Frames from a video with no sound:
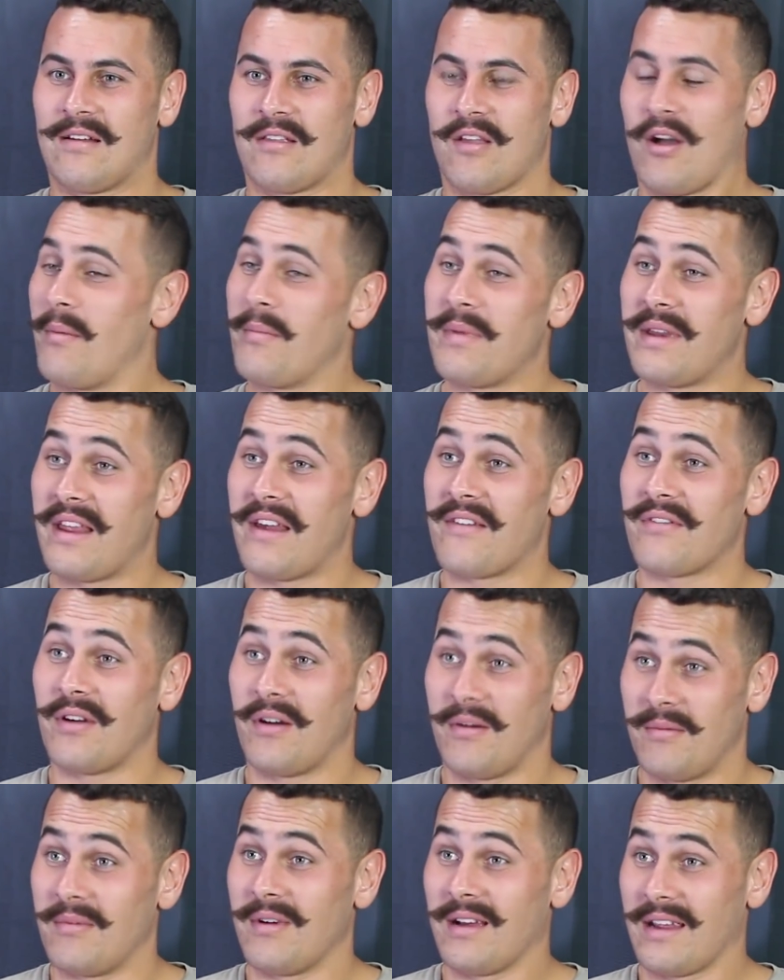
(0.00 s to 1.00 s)
I'm
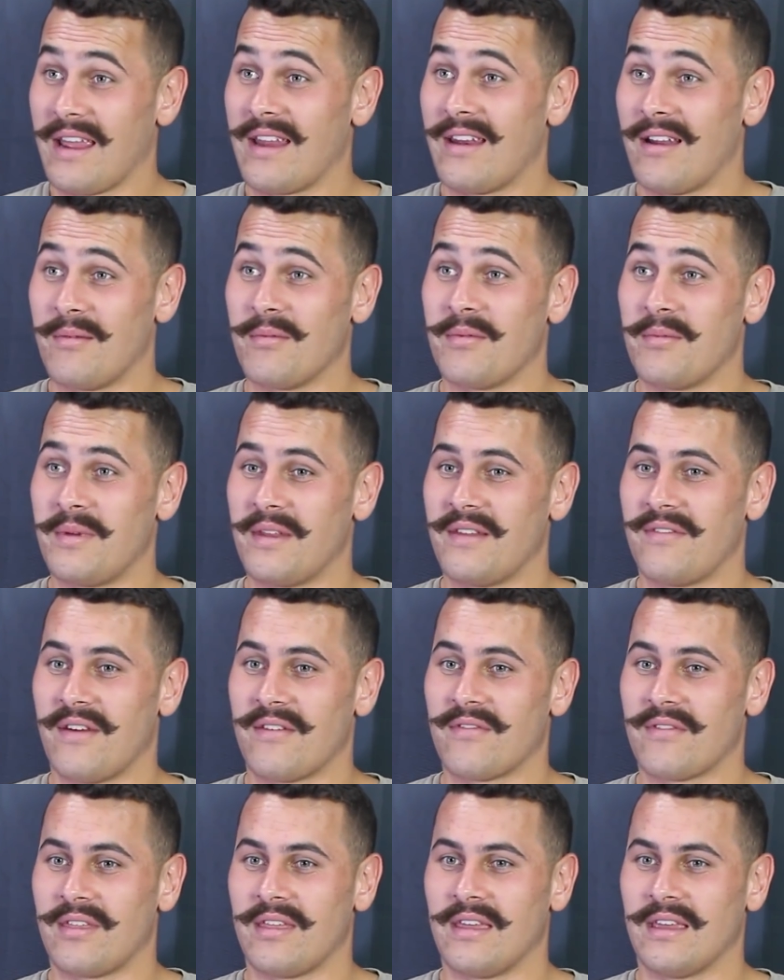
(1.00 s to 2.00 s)
a bit of
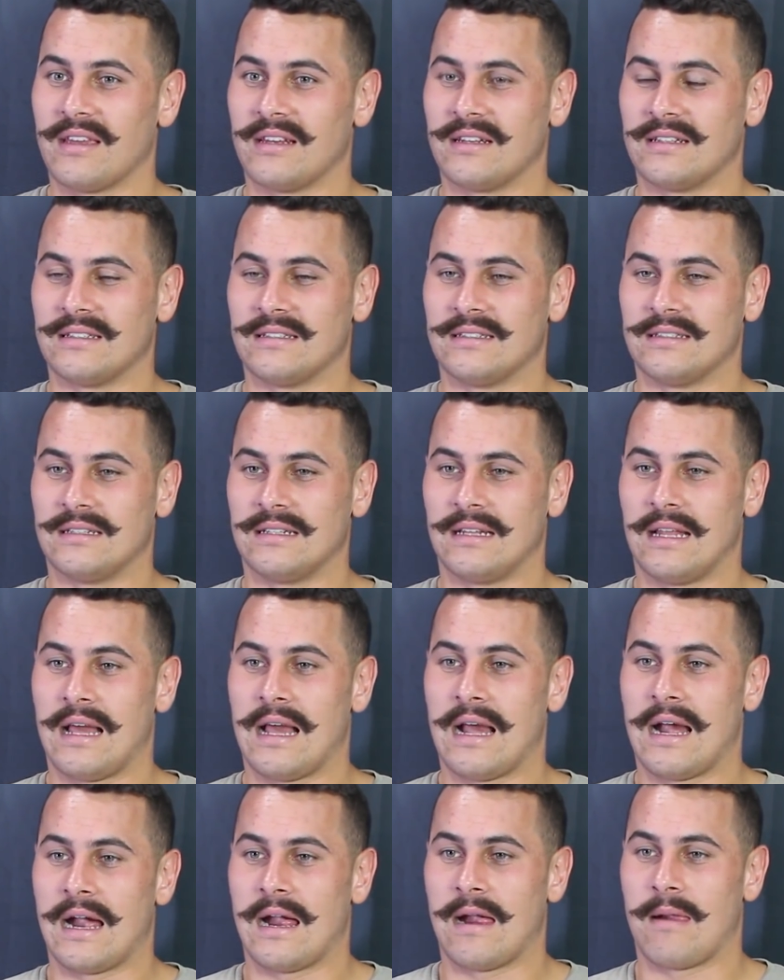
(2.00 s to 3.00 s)
everything, and
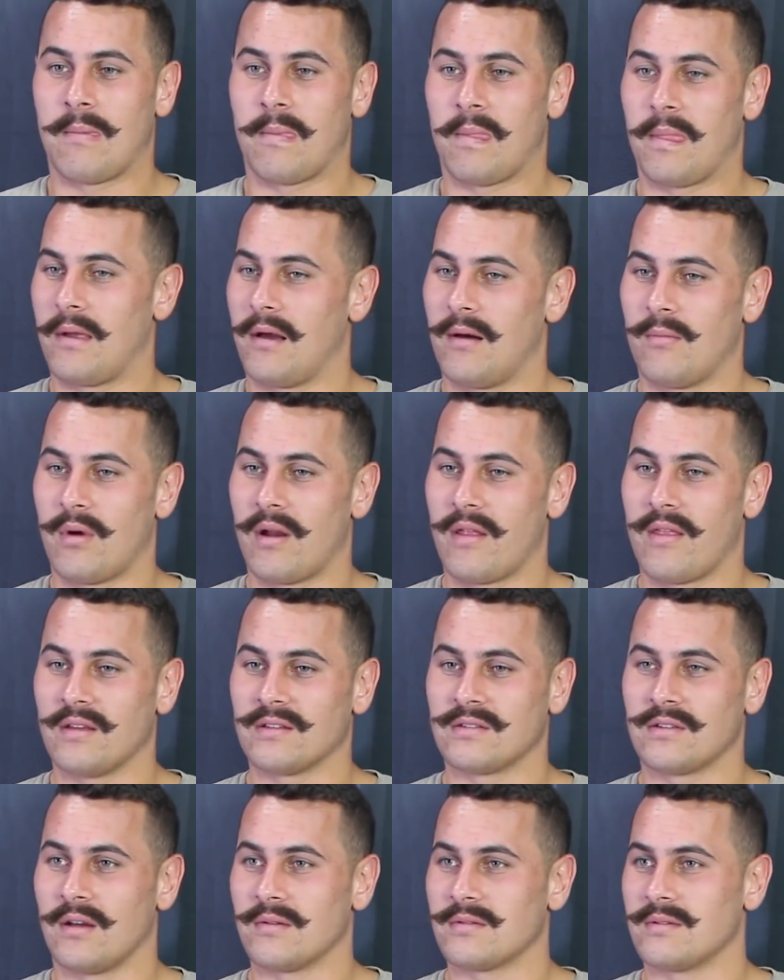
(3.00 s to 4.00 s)
I'm one of
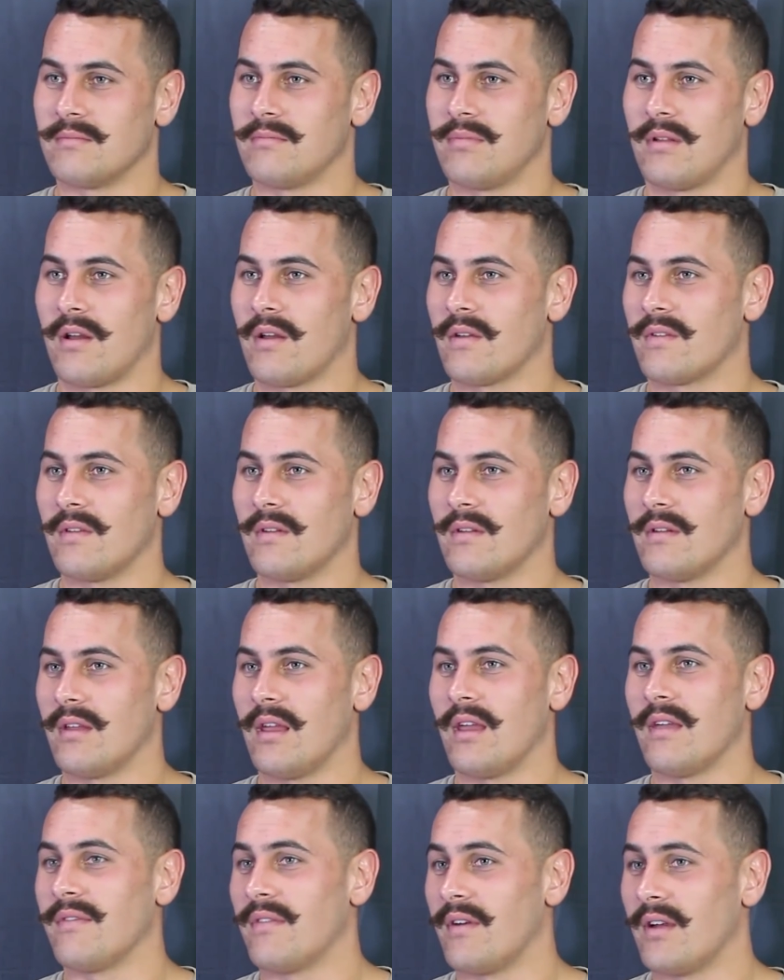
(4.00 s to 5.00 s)
those types of blokes that
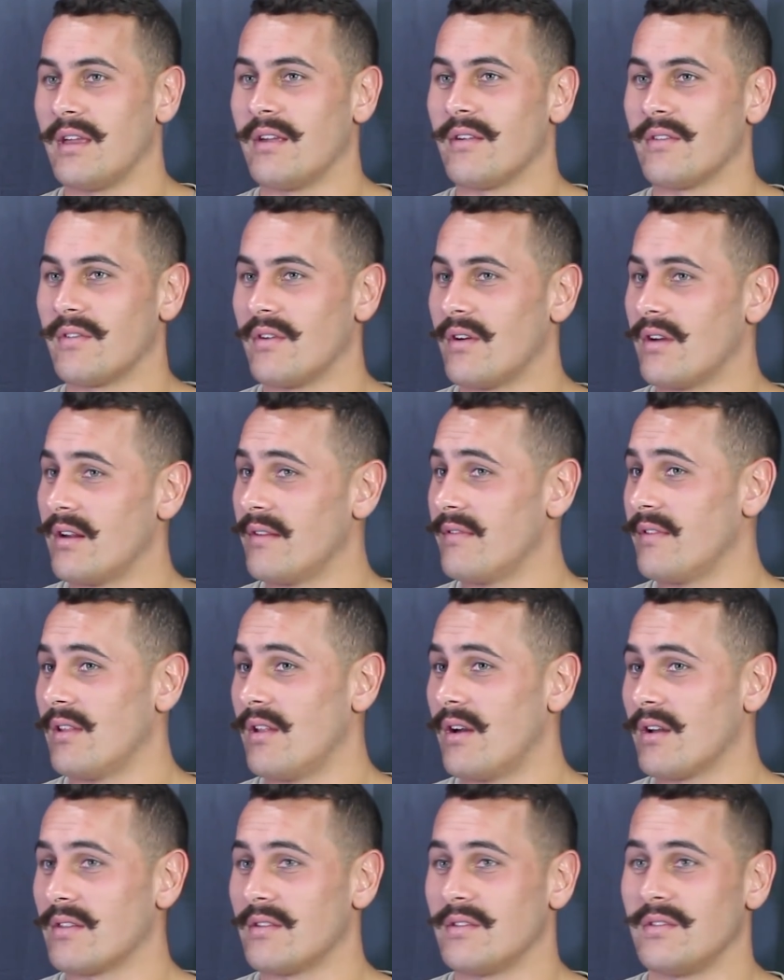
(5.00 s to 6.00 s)
if I hear a song and if I
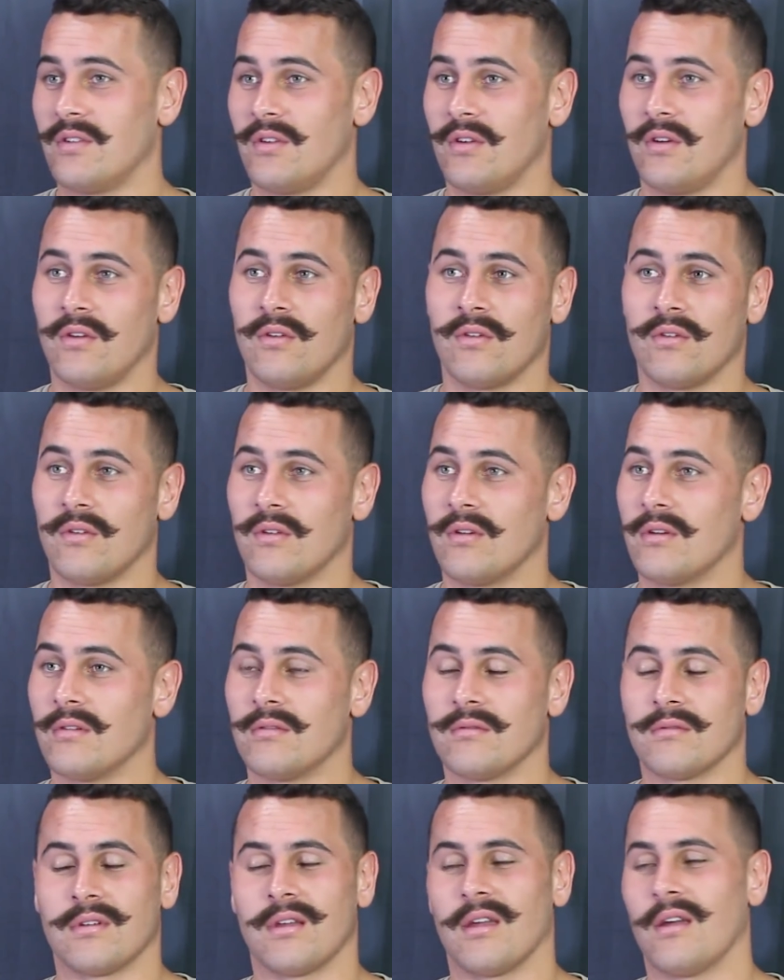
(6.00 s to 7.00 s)
like the tune or